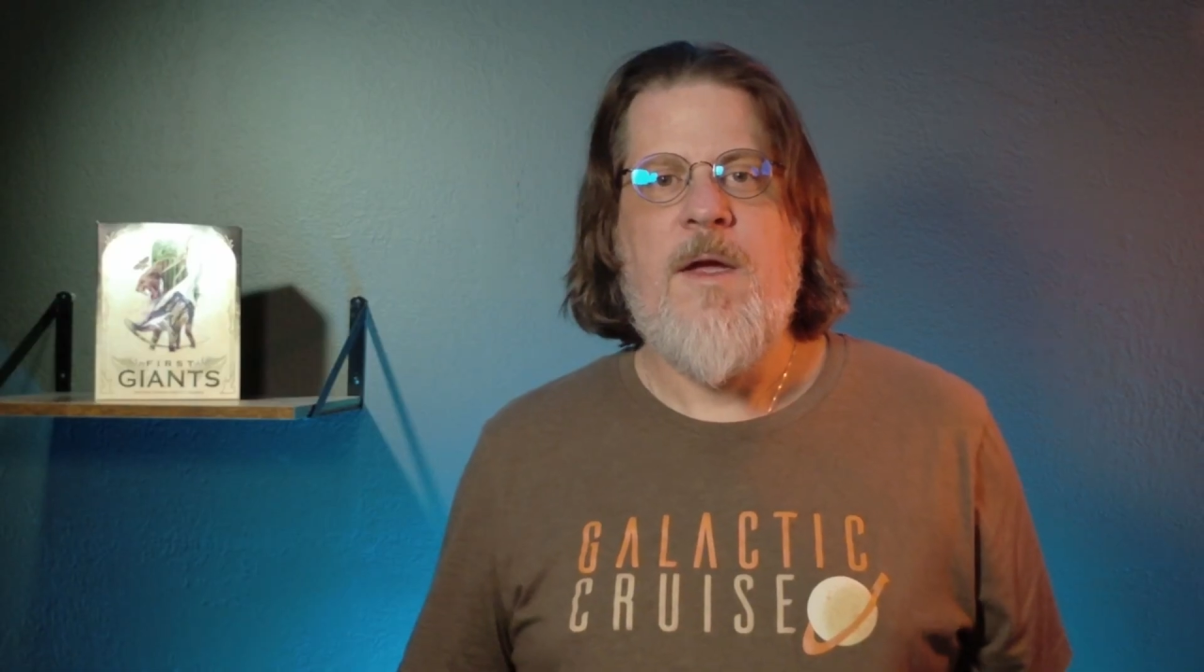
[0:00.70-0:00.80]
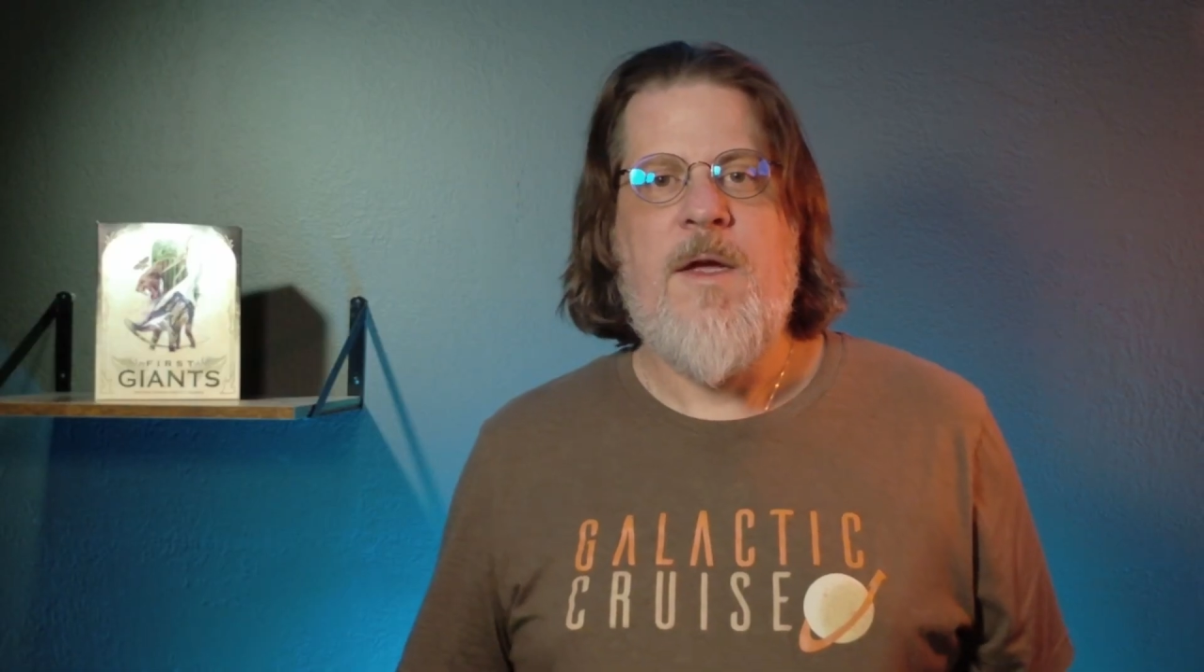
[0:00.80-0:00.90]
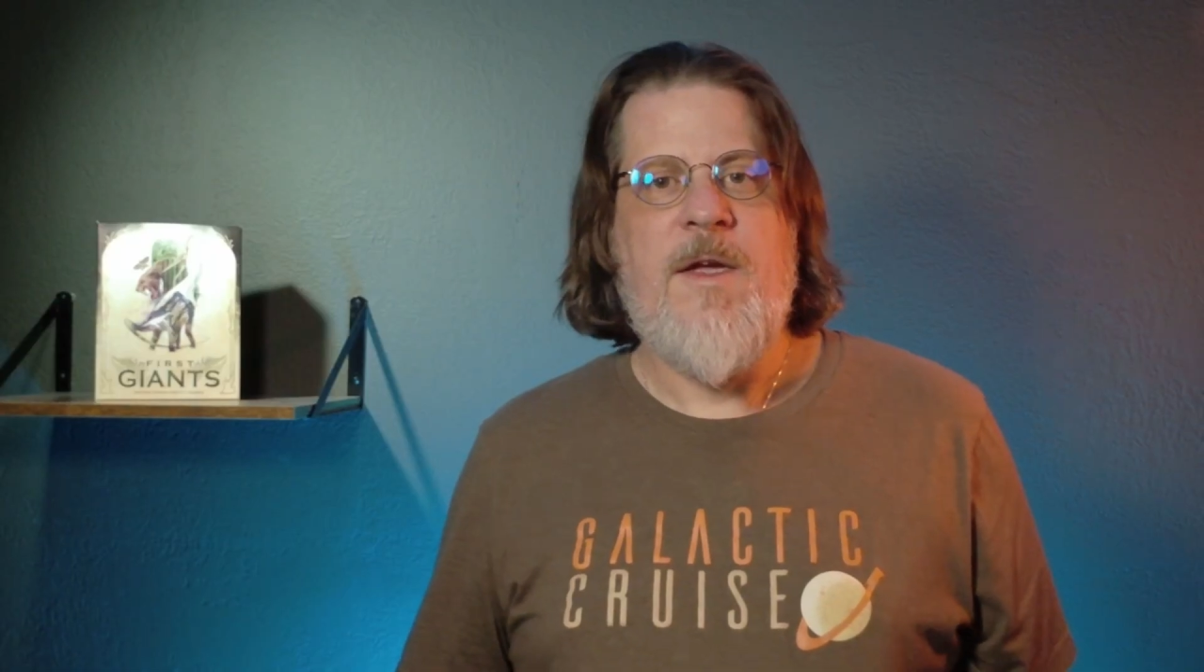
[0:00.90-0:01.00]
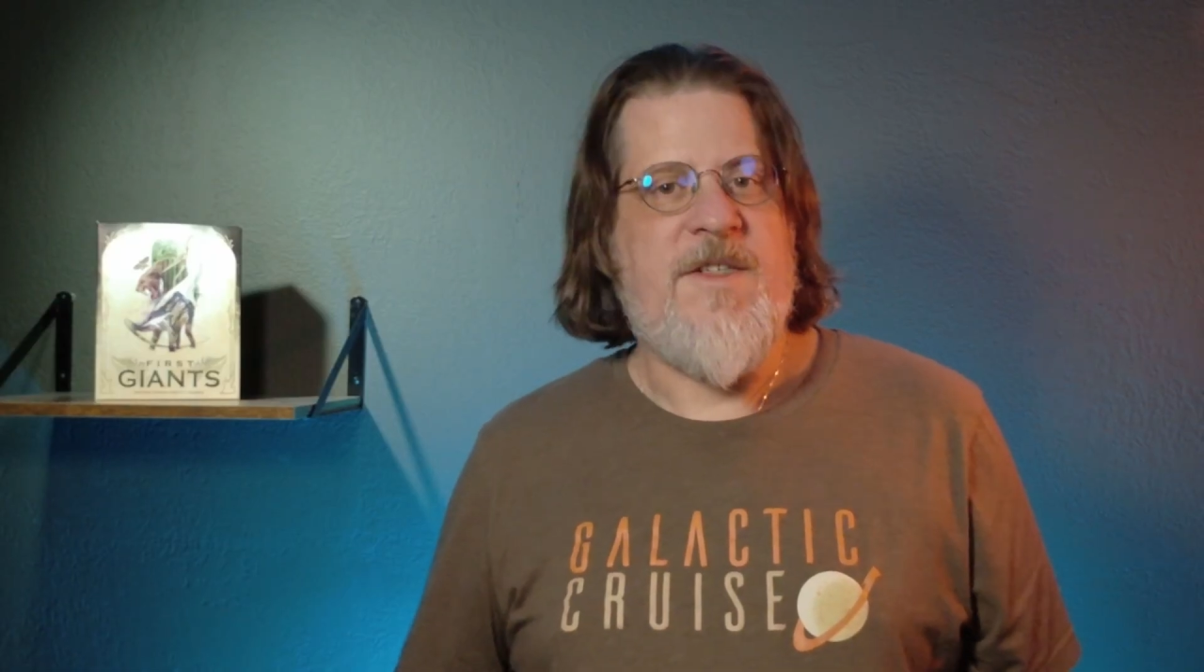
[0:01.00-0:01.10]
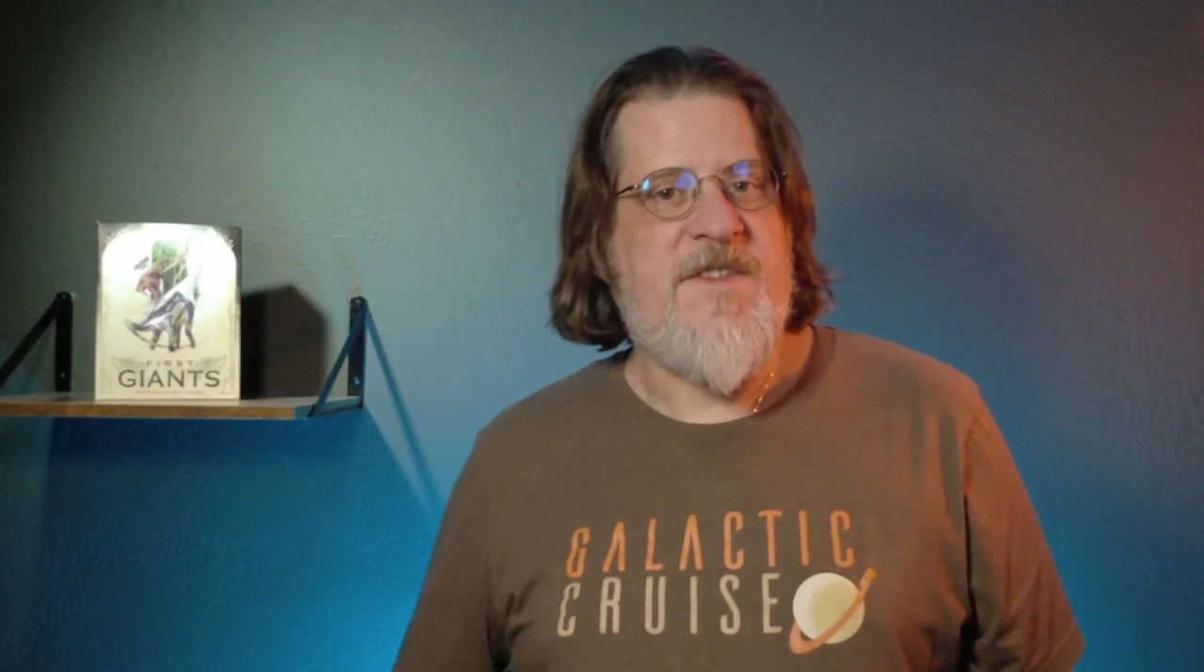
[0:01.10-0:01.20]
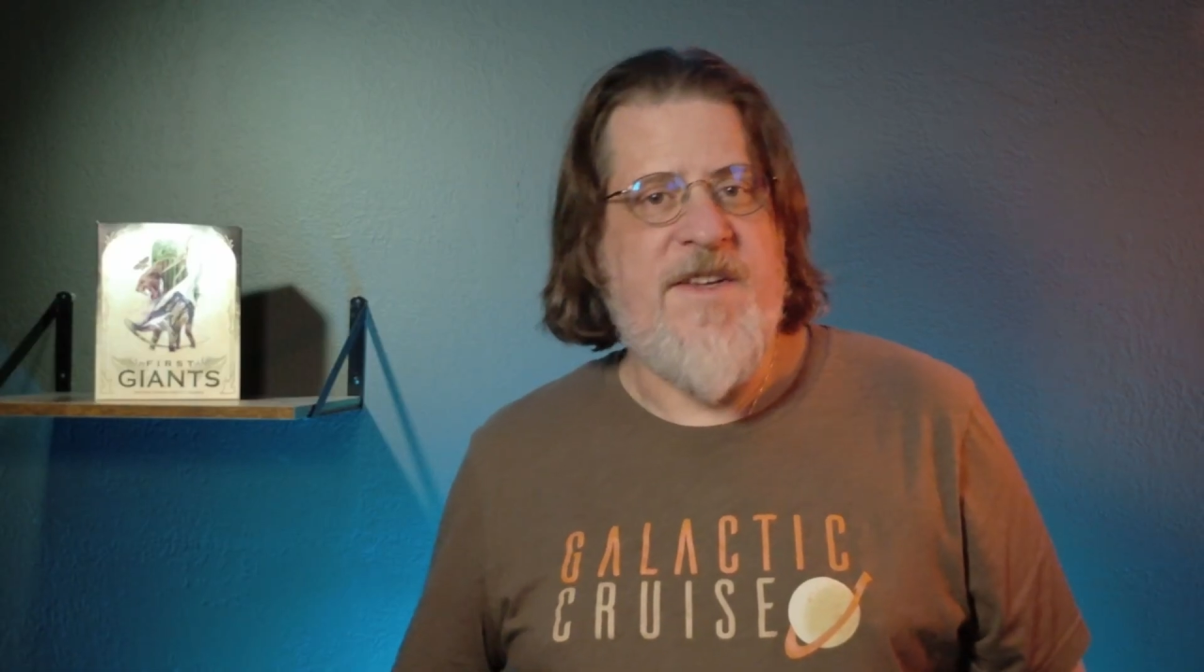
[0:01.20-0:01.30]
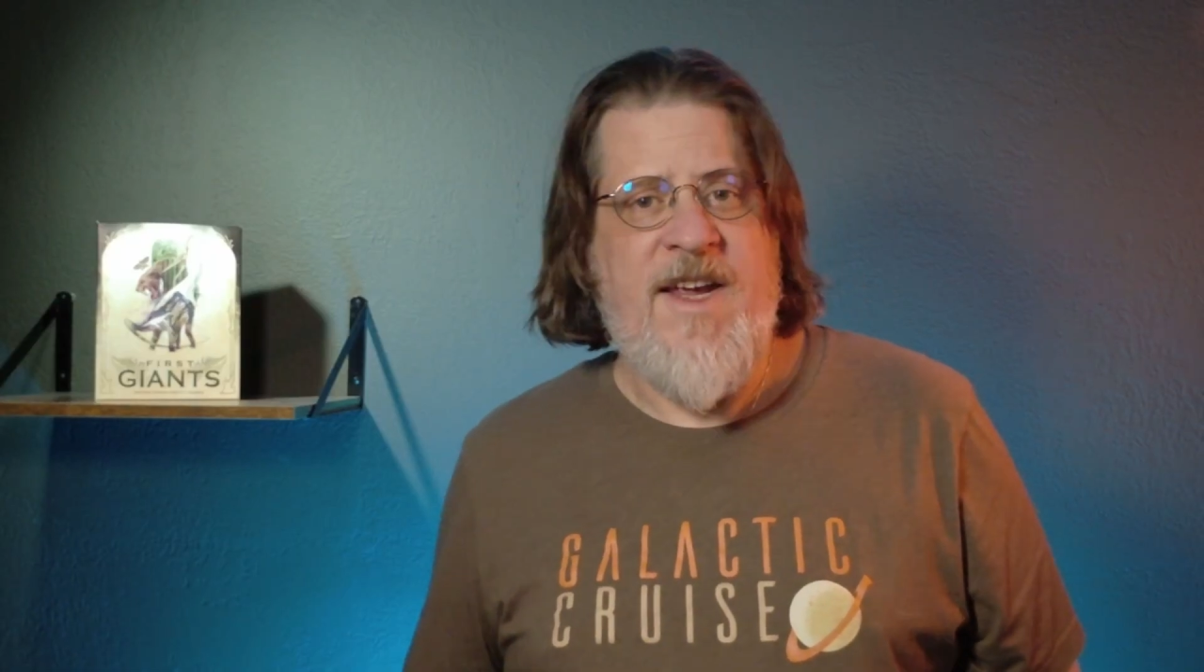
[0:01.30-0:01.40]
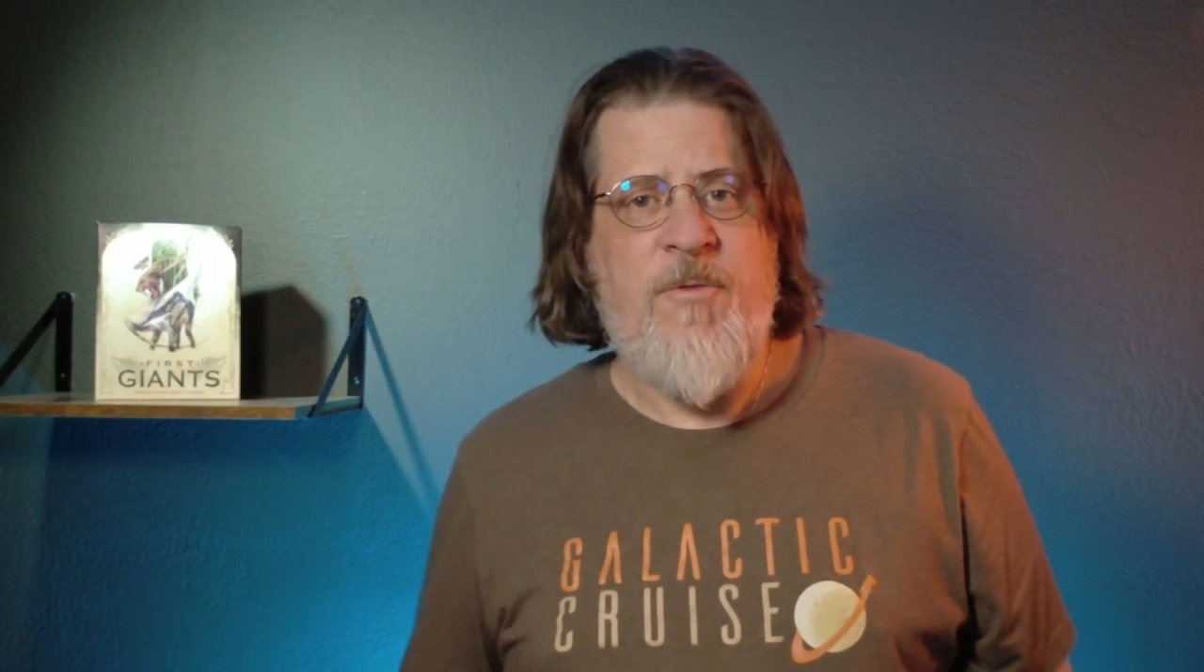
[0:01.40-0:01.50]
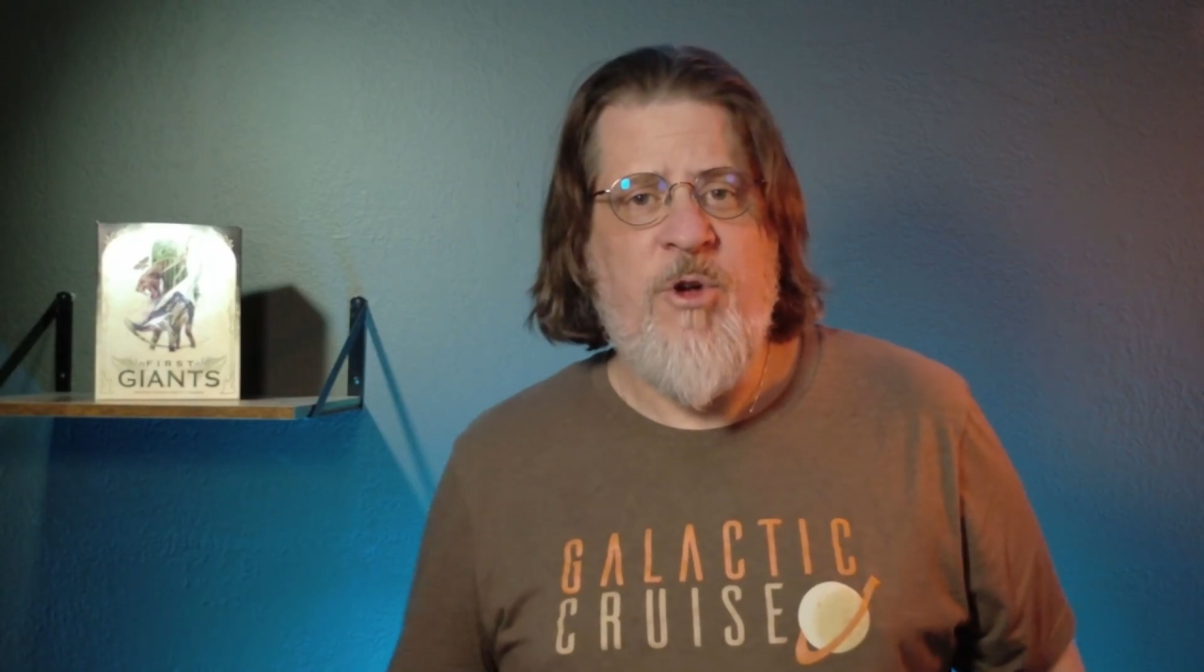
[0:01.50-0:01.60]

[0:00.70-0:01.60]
It's the game